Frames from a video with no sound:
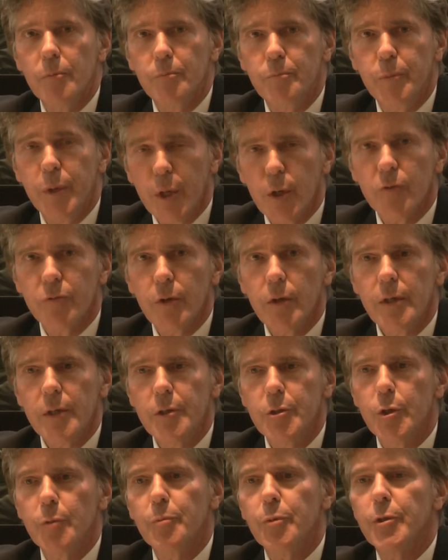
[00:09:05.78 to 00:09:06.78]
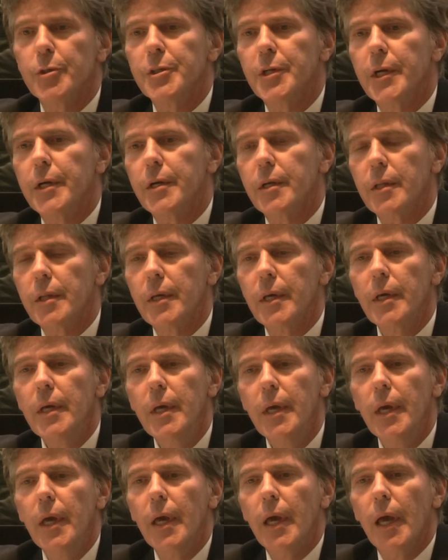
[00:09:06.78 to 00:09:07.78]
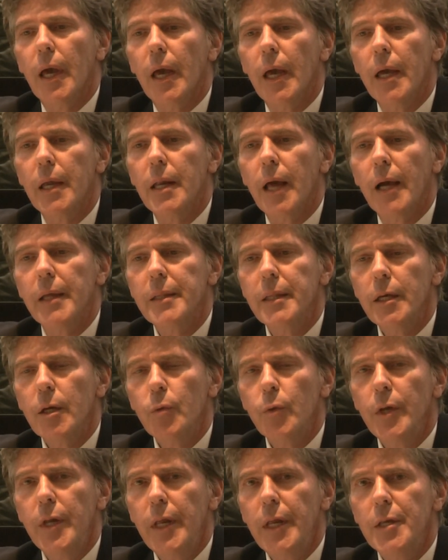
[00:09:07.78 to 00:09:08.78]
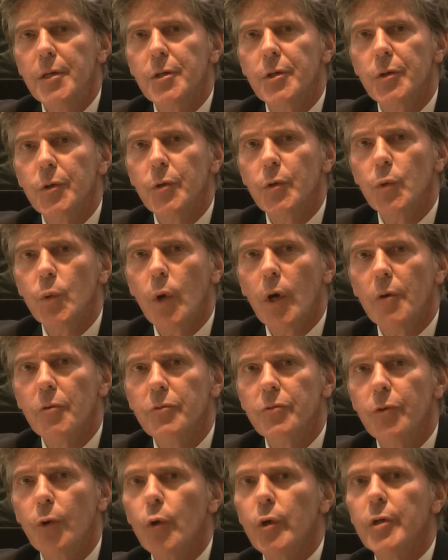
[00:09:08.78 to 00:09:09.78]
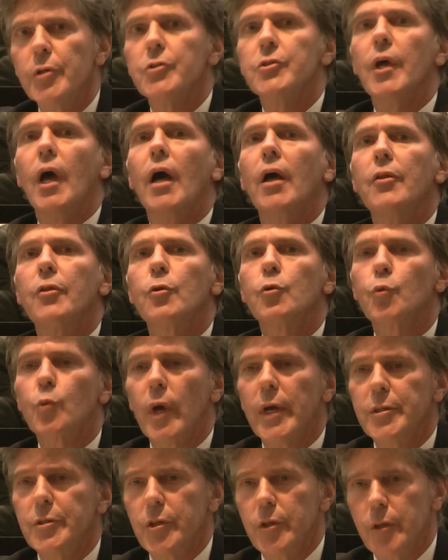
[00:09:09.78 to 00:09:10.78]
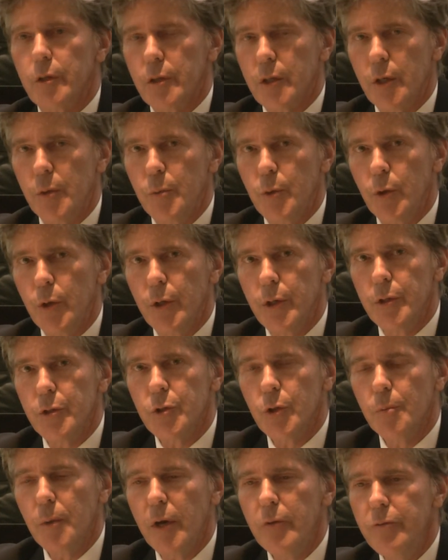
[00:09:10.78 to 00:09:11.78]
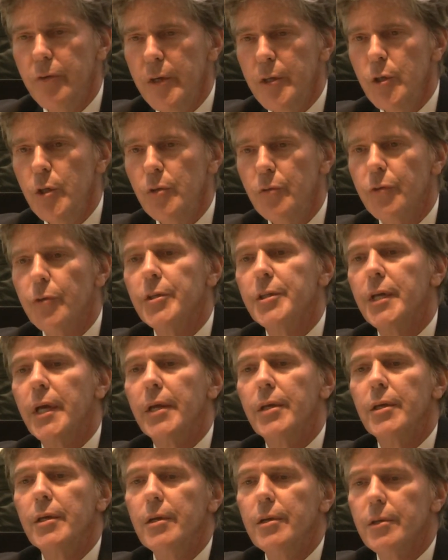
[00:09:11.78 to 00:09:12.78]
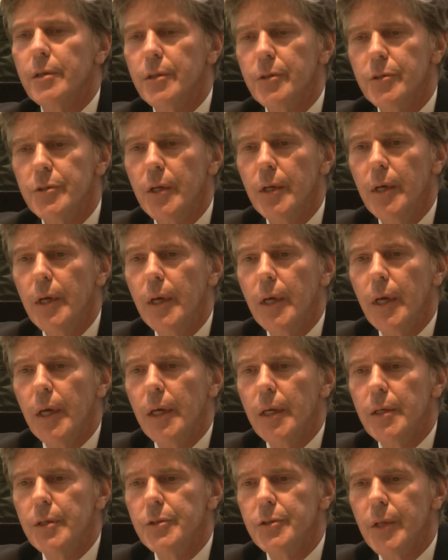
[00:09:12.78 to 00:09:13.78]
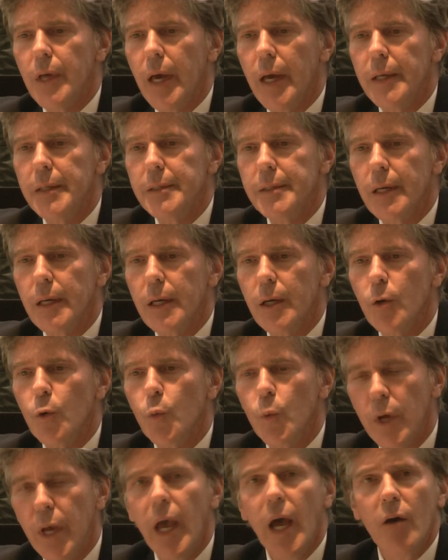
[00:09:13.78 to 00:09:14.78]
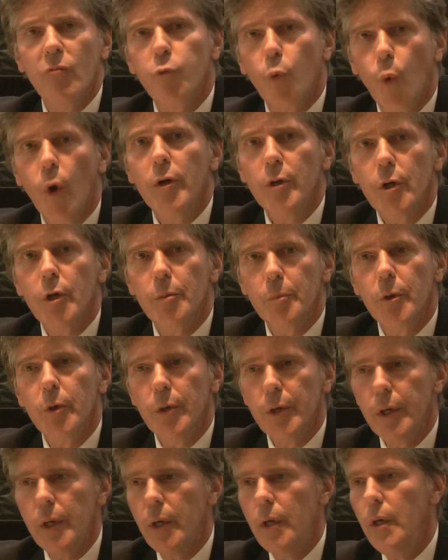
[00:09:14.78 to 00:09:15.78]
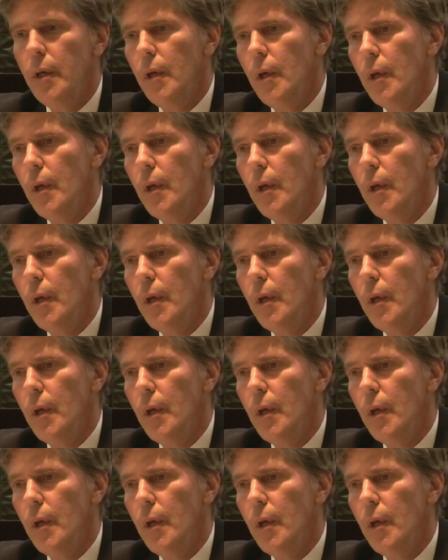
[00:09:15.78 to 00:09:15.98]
Pier Village in particularly, and I think we need to focus on the rest of the community. So my vision for 10 years is that we have one community.